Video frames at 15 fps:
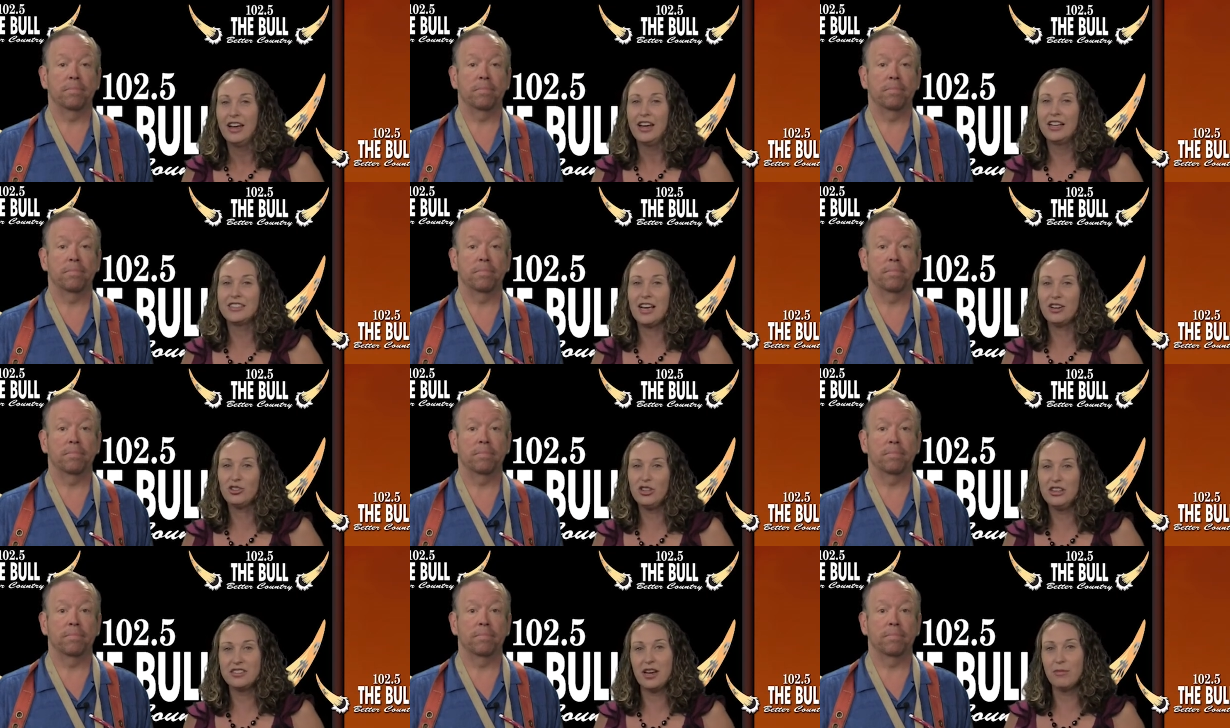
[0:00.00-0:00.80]
Speaker 1: It's
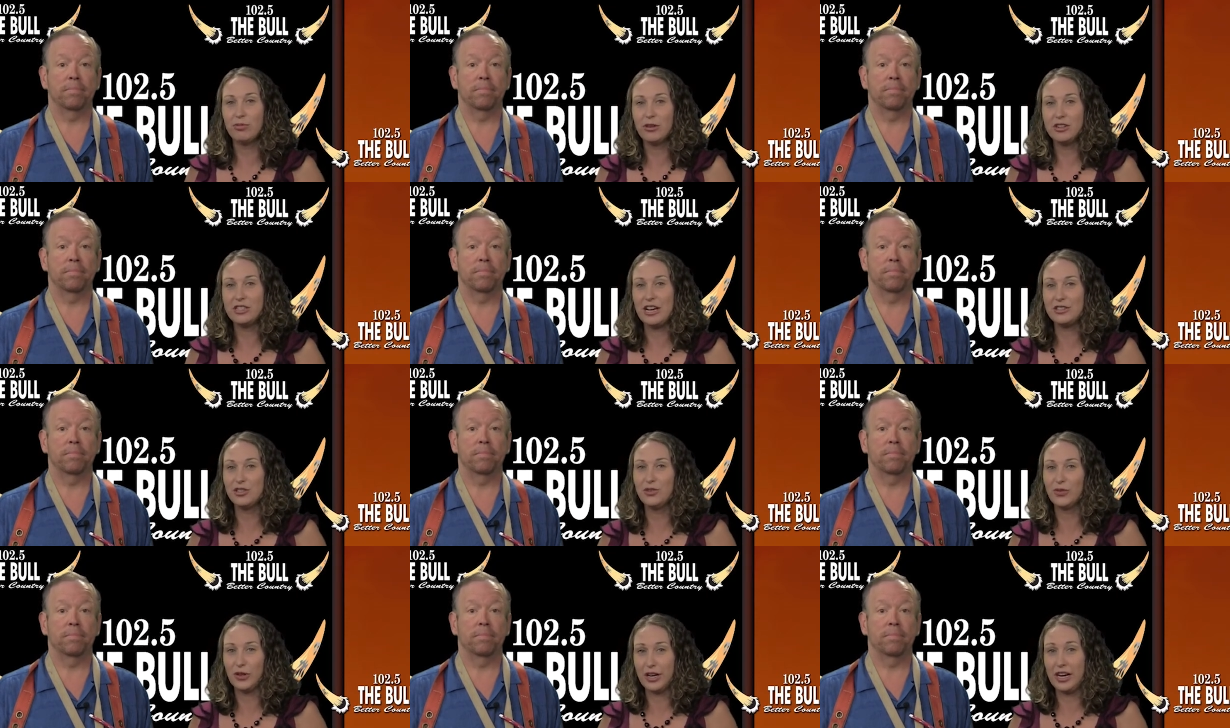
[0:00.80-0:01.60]
actually a temporary
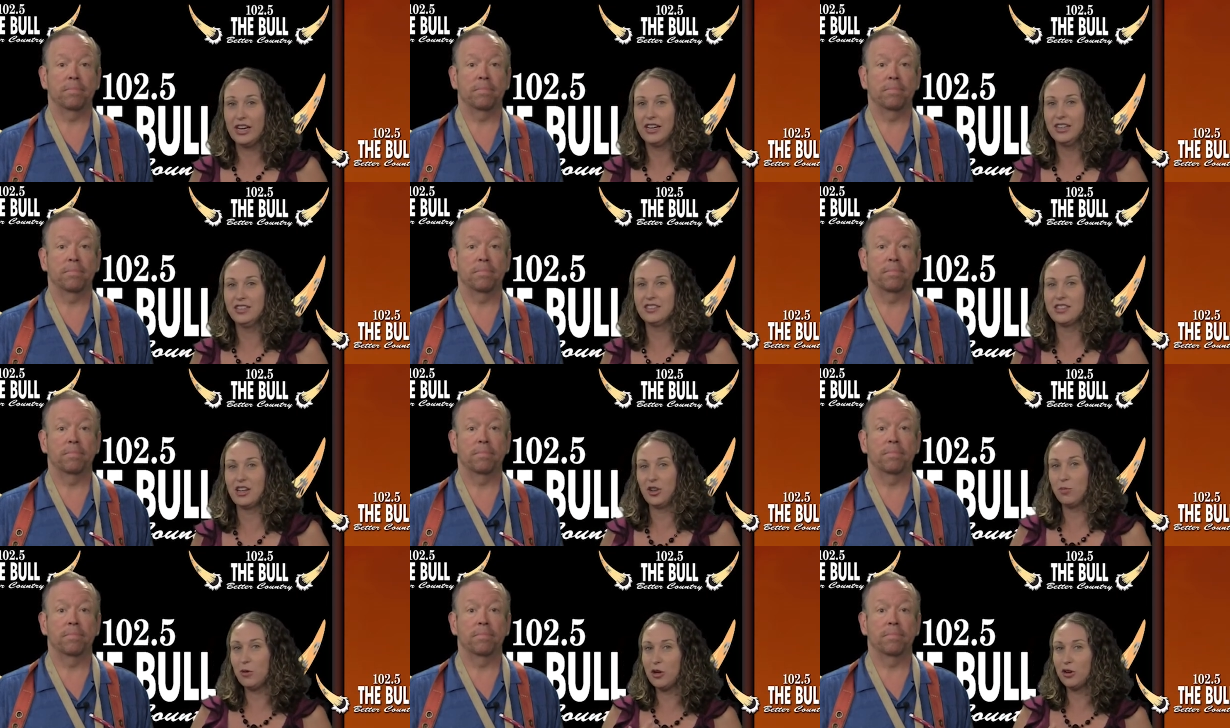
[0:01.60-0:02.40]
tattoo for kids
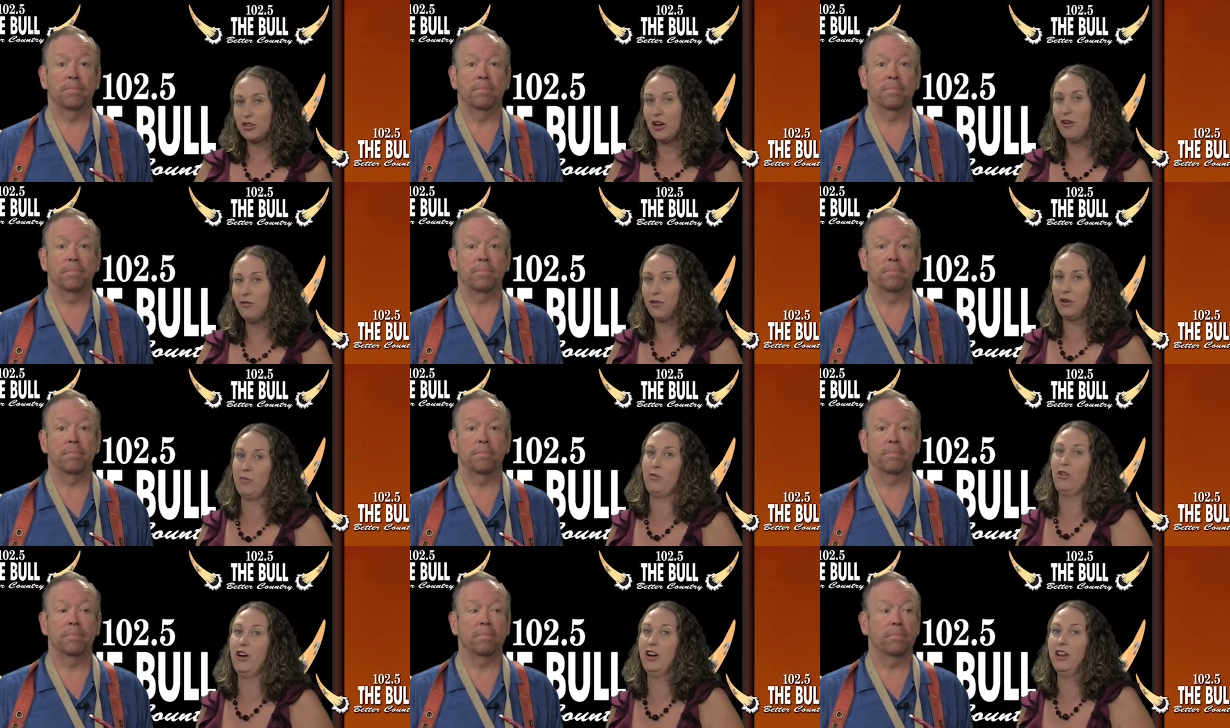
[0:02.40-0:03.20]
that you put your telephone
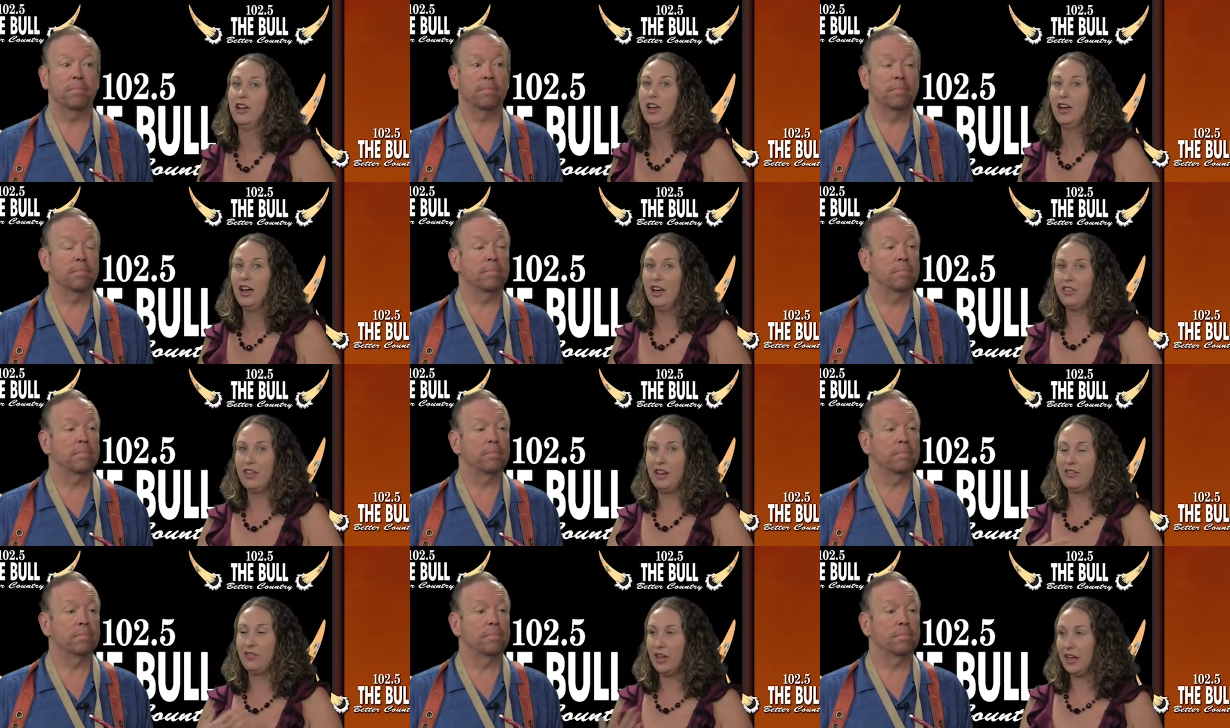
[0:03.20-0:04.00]
number on, and
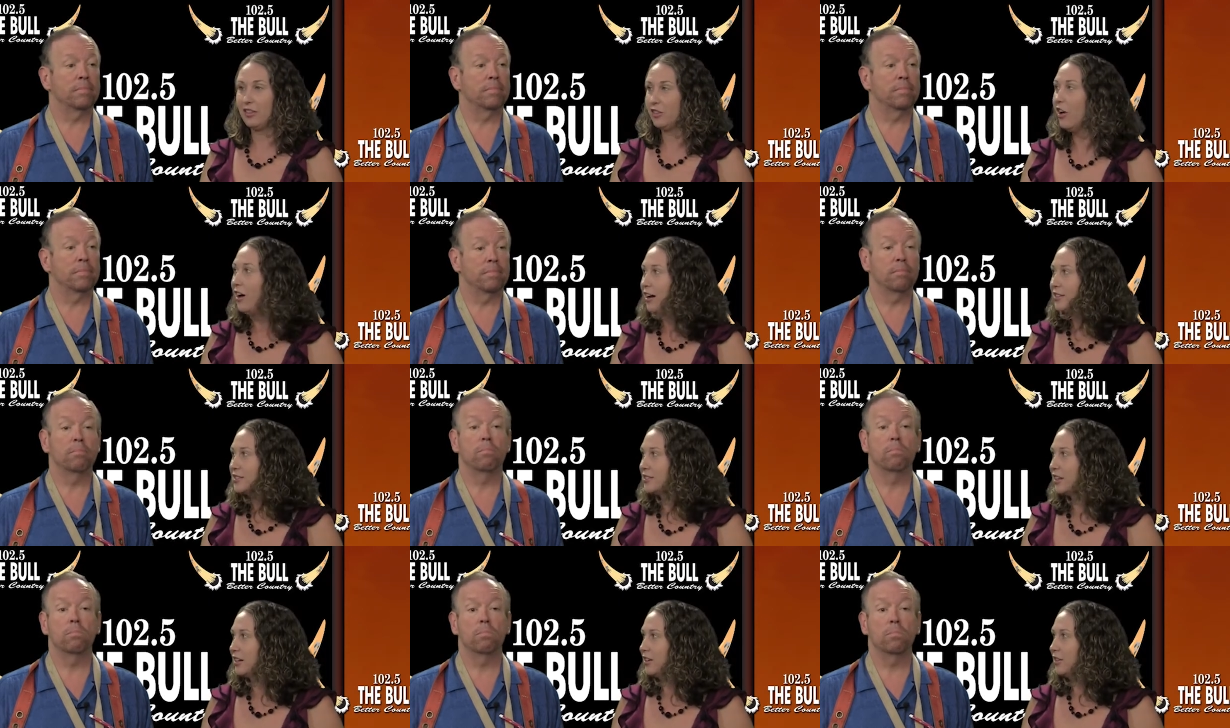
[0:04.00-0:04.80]
then if they get
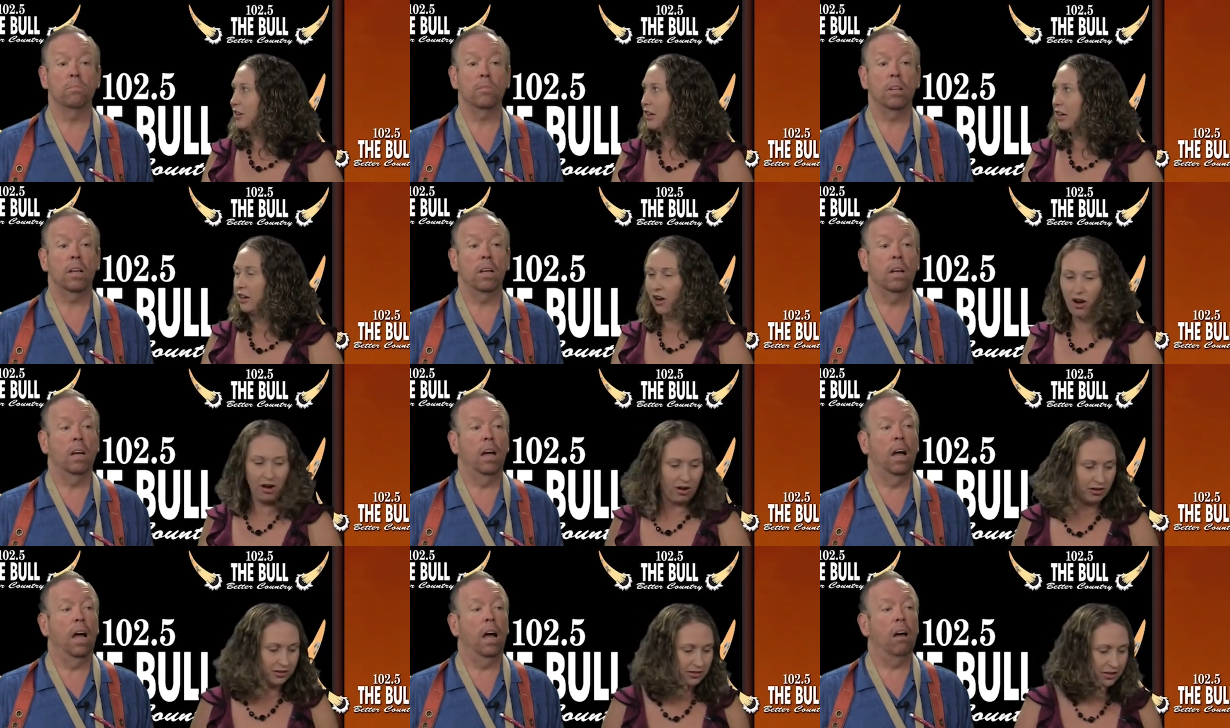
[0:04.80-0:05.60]
lost, then you can get
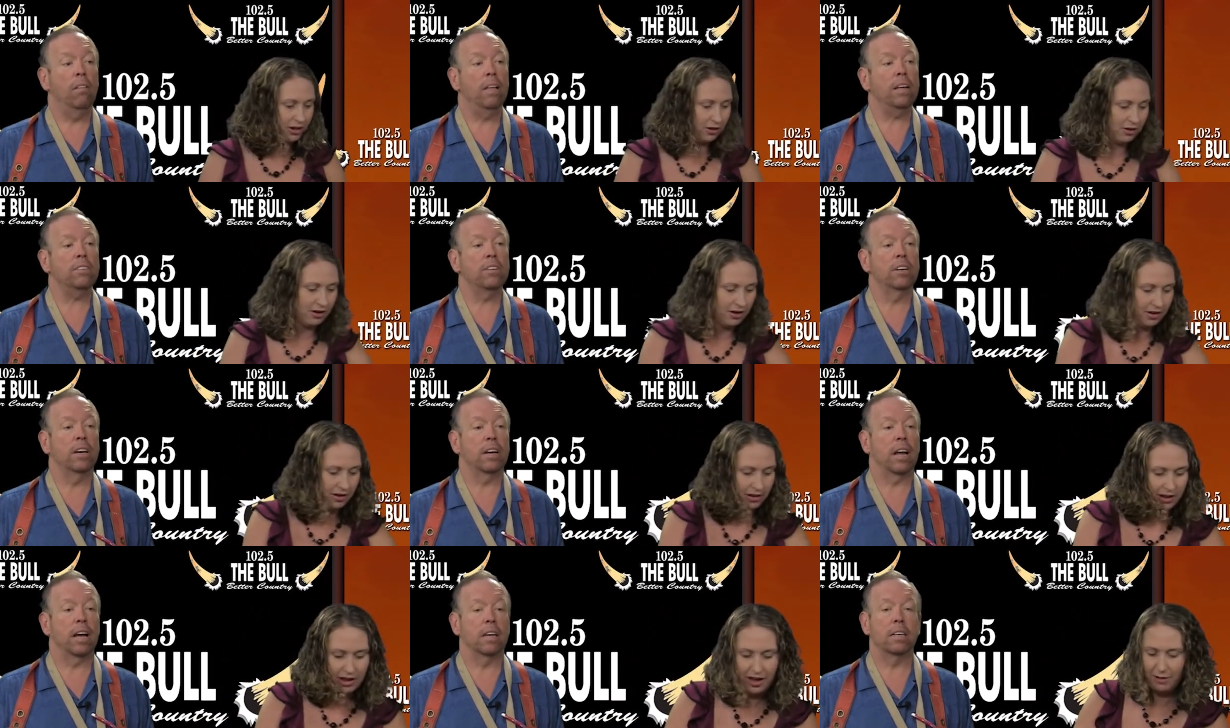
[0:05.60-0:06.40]
called. So well, that's a
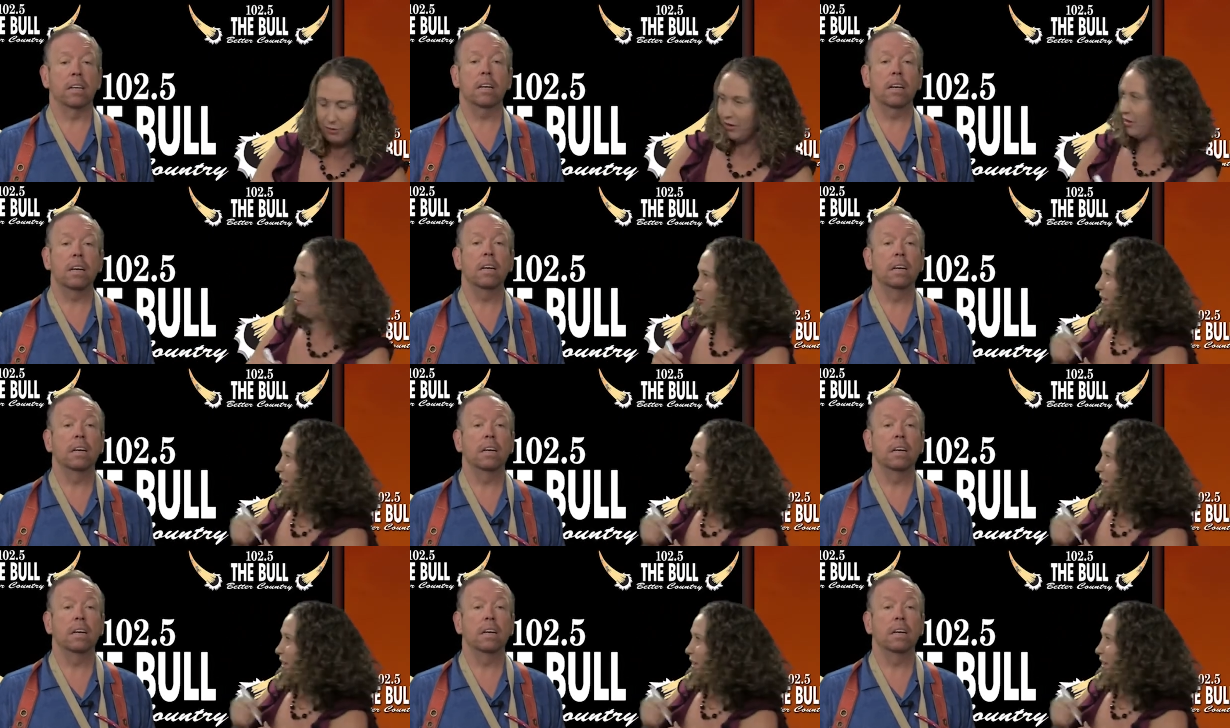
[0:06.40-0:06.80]
good idea. I'm gonna